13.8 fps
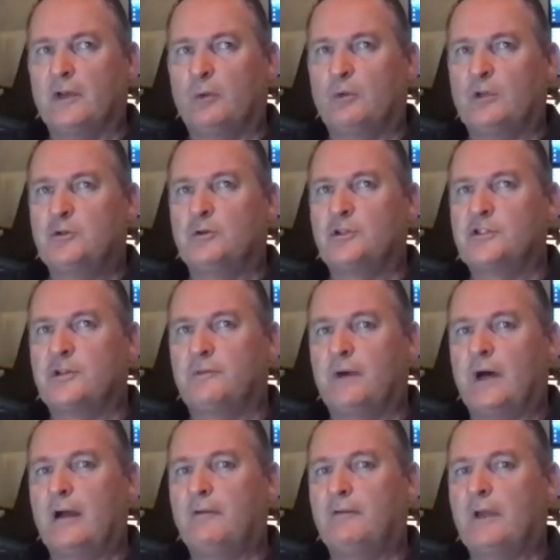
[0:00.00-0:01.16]
which could
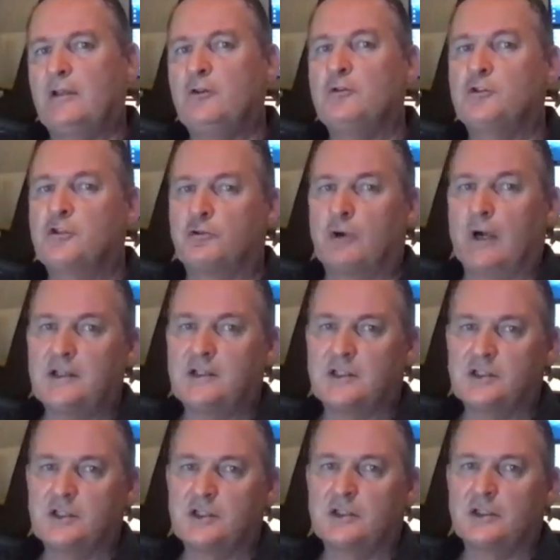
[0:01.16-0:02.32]
survive a huge
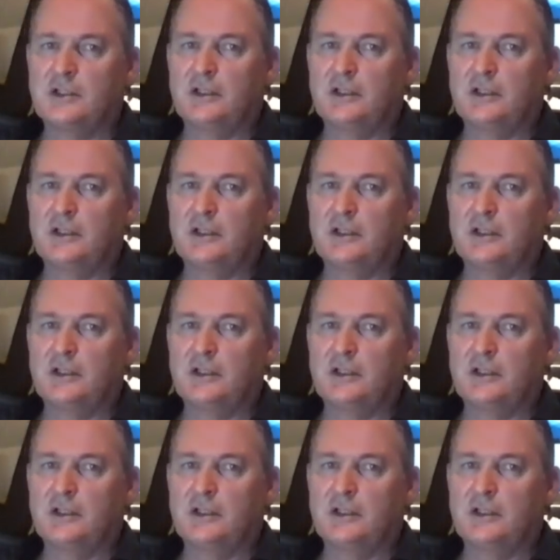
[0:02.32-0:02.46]
crisis.